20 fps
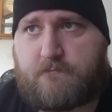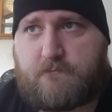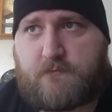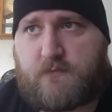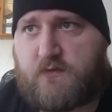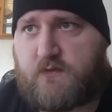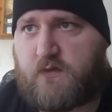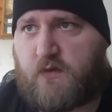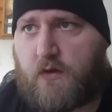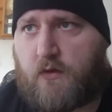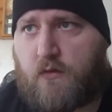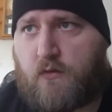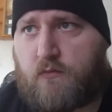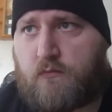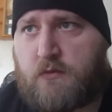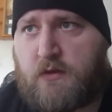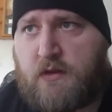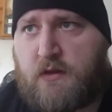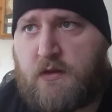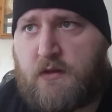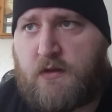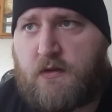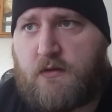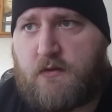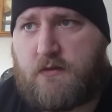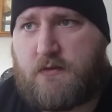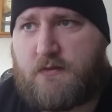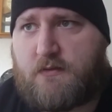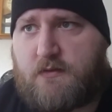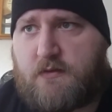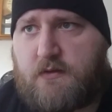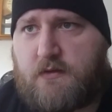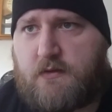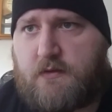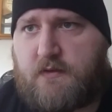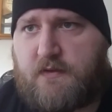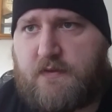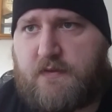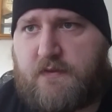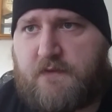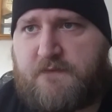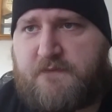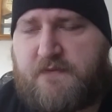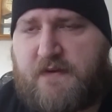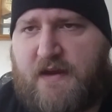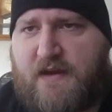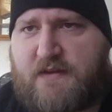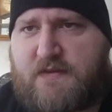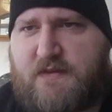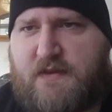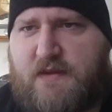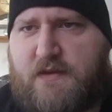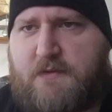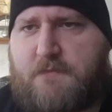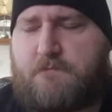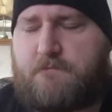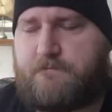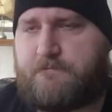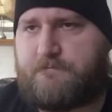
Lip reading: So the fact that